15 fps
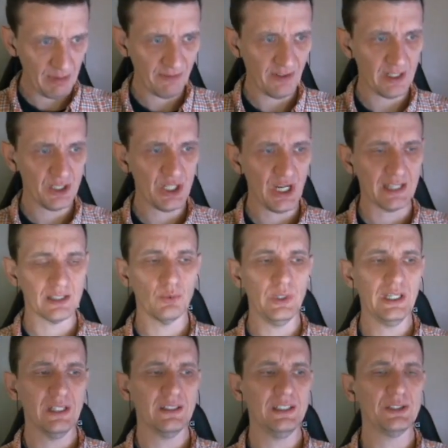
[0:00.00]
fun to check the
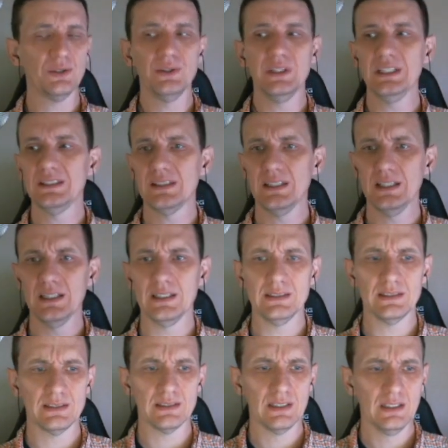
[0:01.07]
weeklies on these
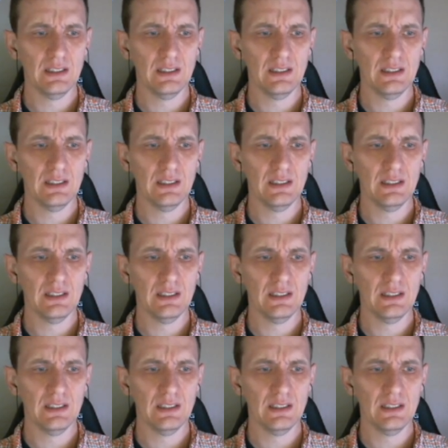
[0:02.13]
things.